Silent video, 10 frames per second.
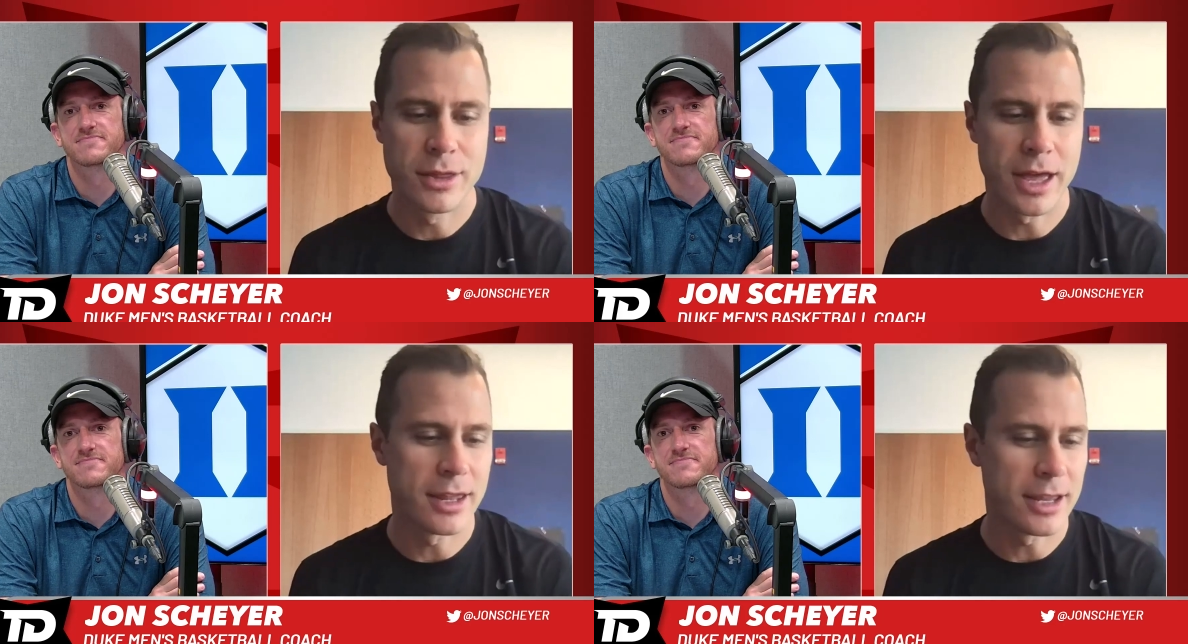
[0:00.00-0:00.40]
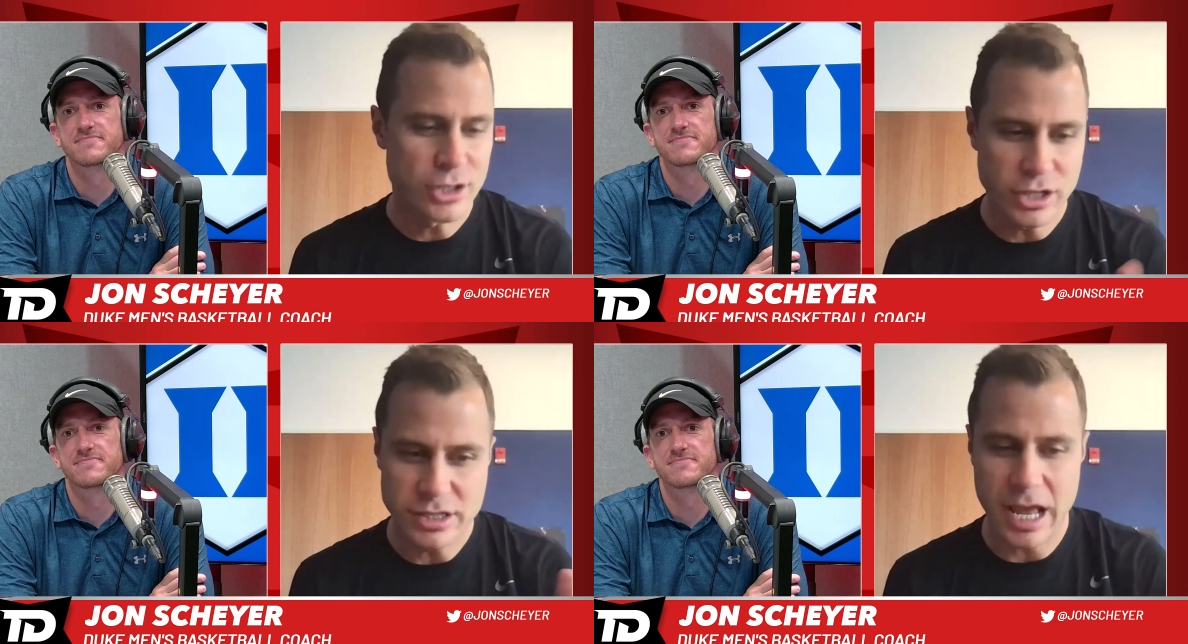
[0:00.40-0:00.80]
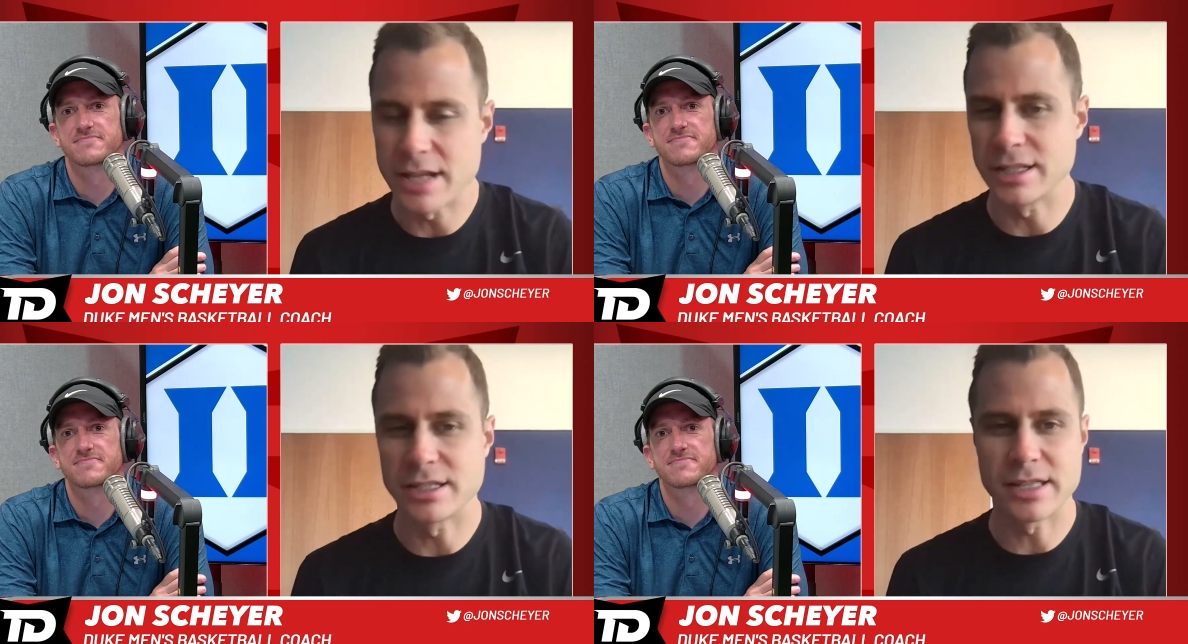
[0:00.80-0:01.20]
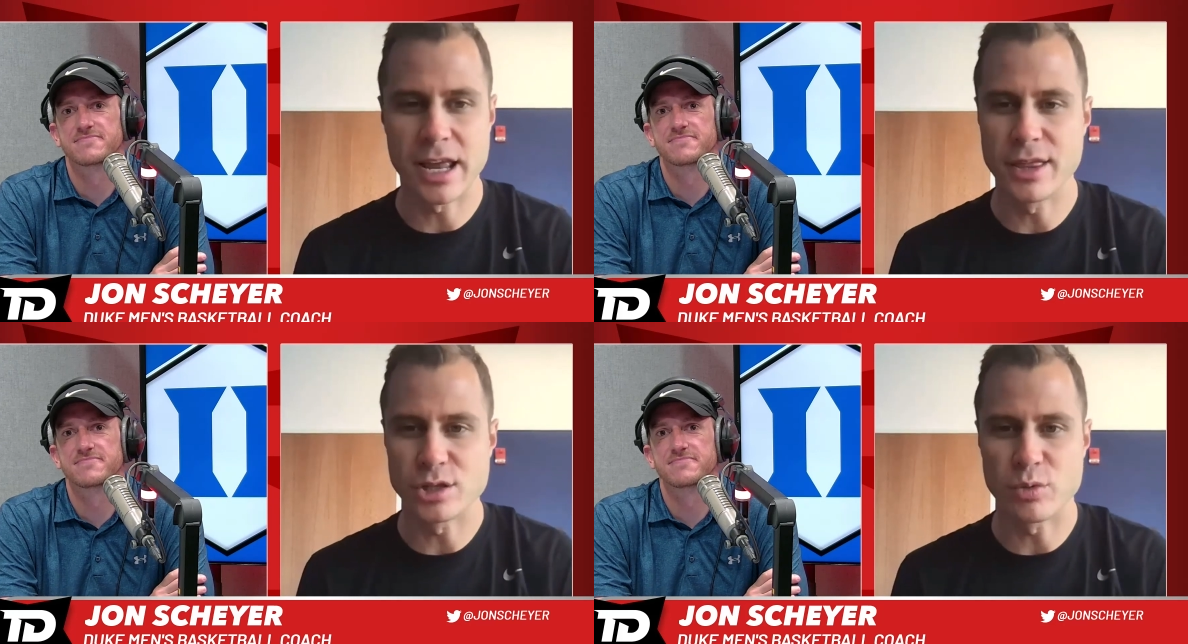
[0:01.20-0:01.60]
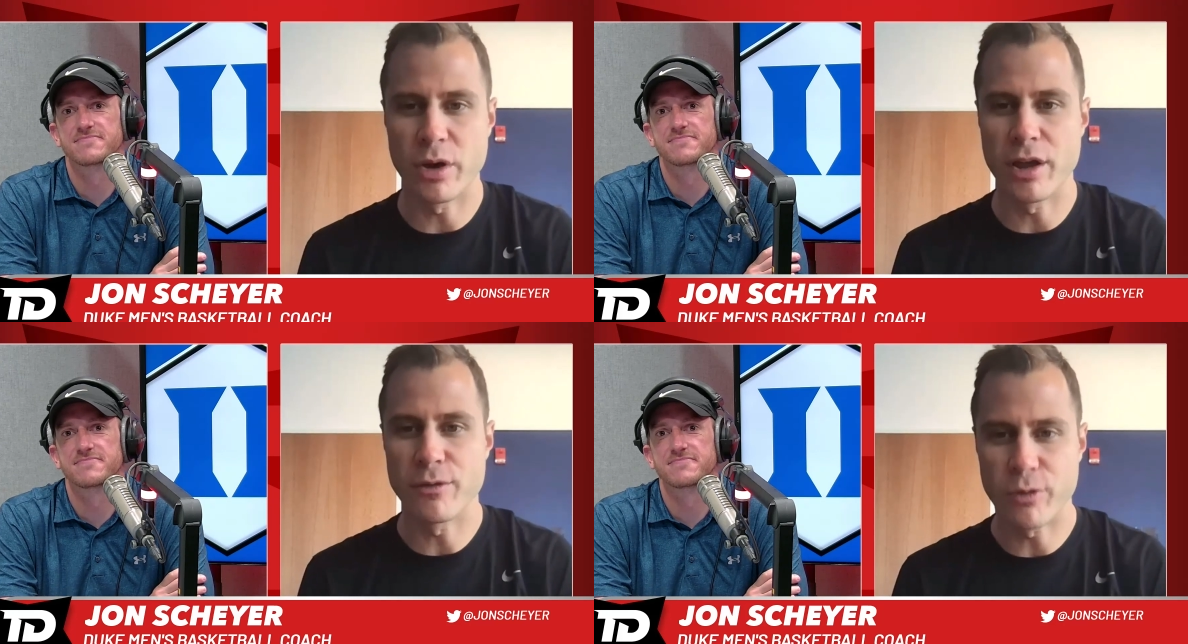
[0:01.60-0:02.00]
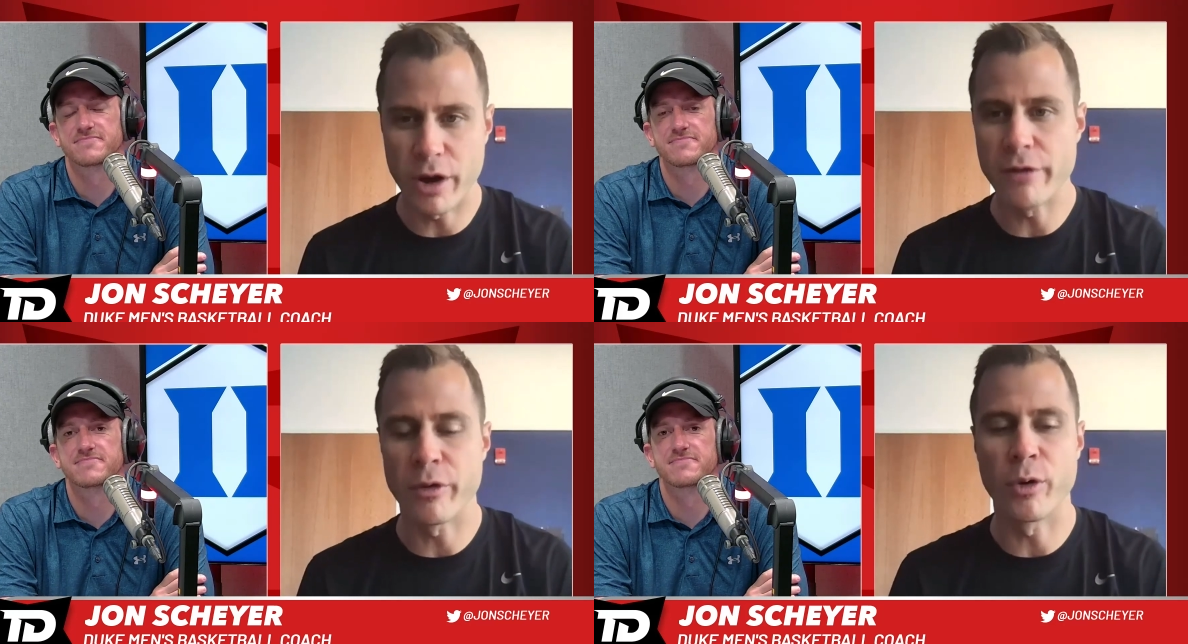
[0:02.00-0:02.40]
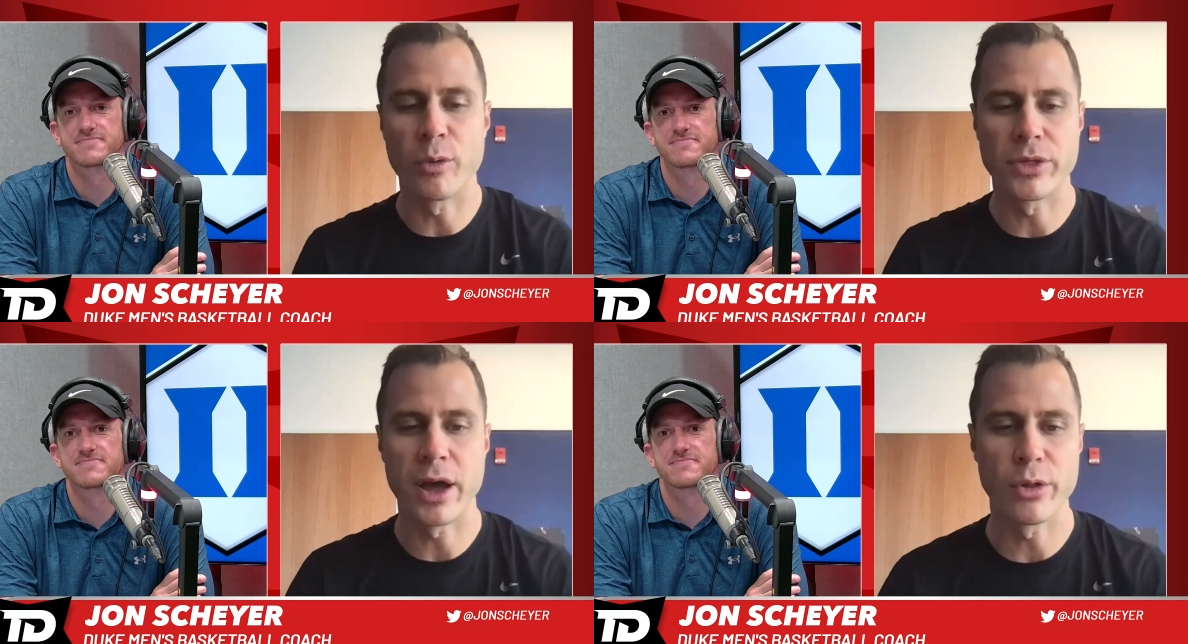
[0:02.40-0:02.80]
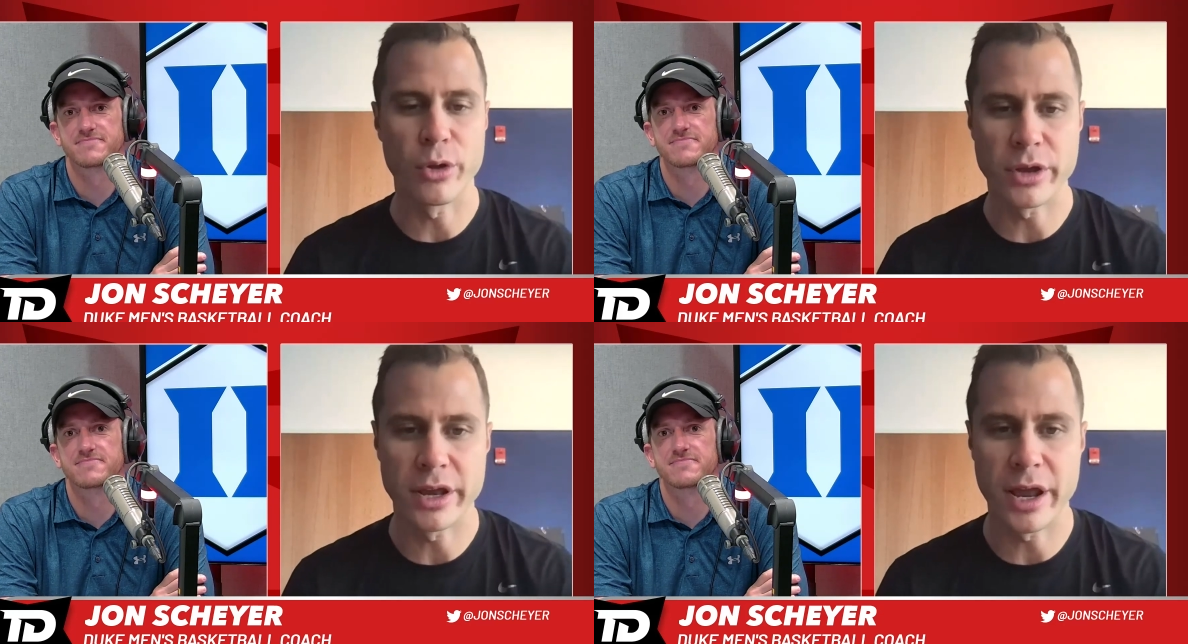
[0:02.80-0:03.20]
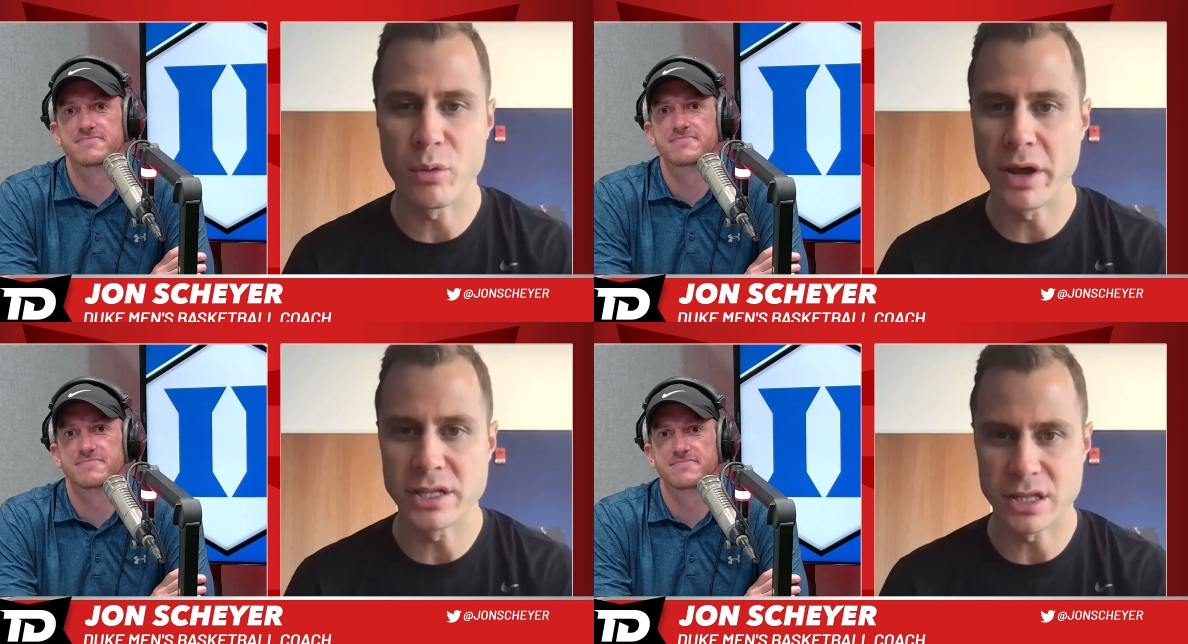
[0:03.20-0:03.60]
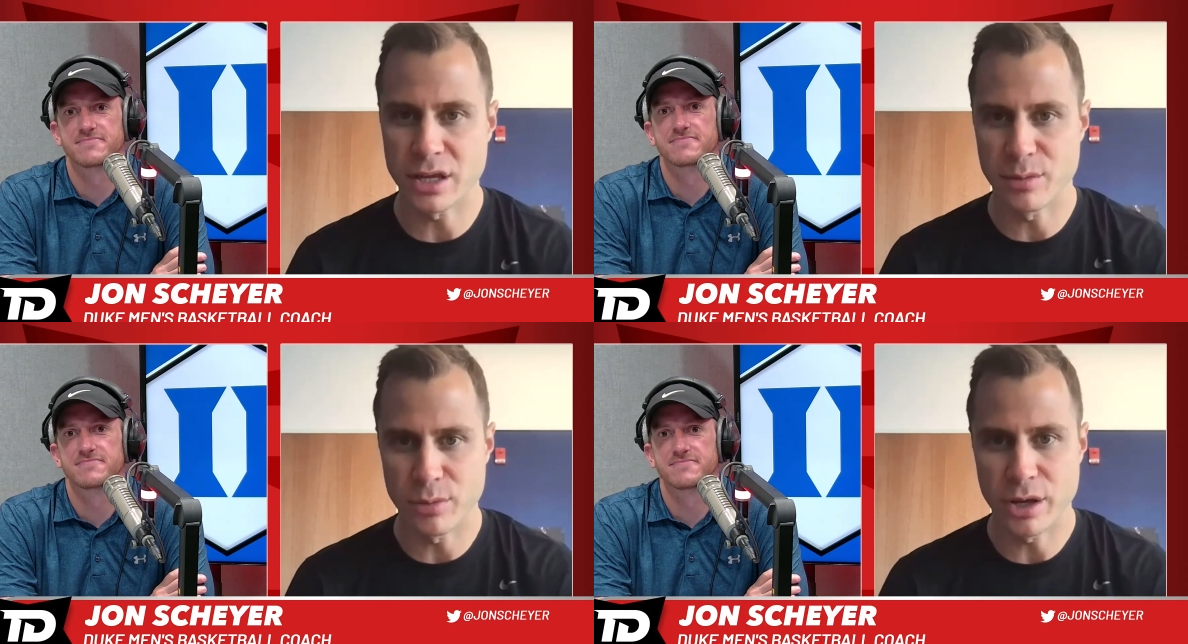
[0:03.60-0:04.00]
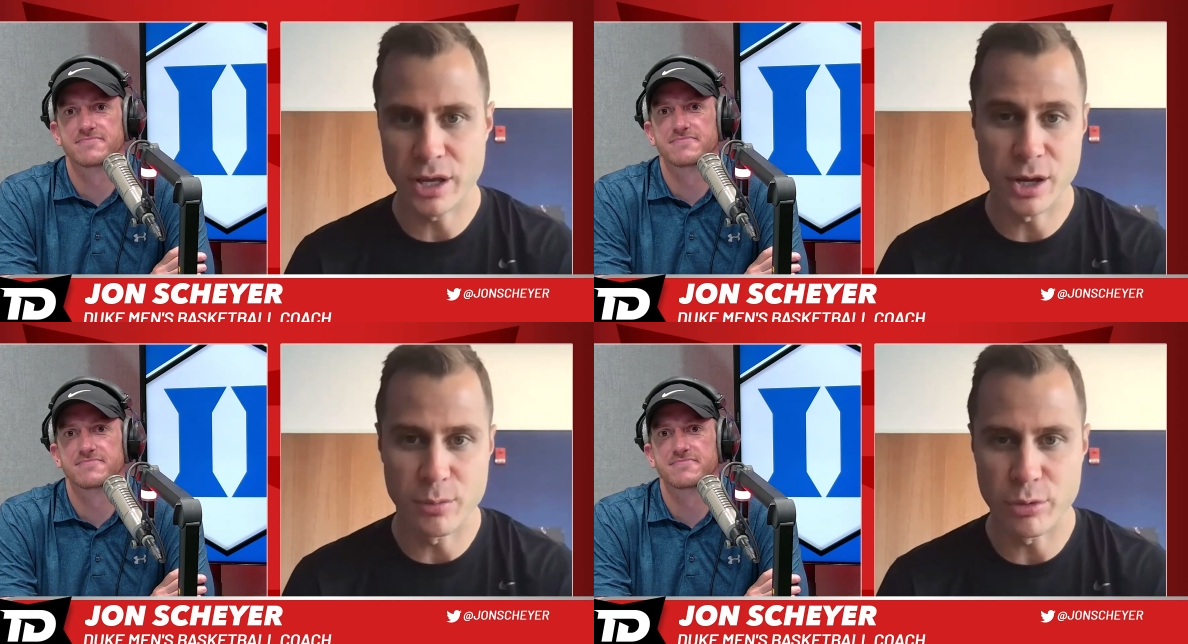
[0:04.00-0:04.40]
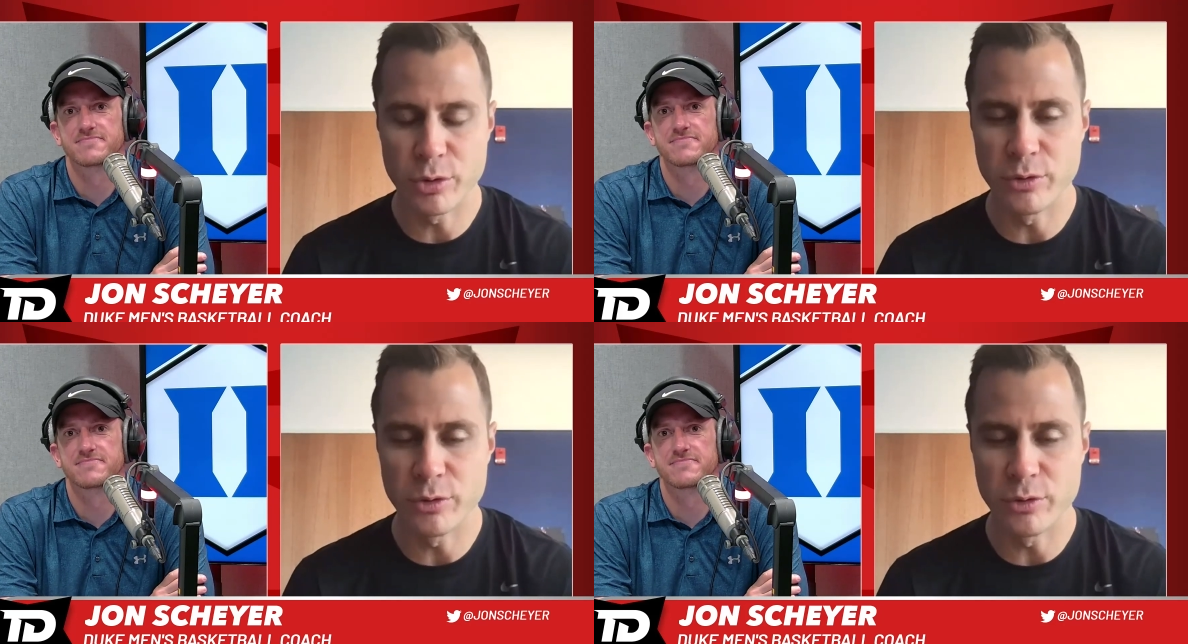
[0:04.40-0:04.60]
Speaker 1: that it just has to stay this way forever without looking at ways it can can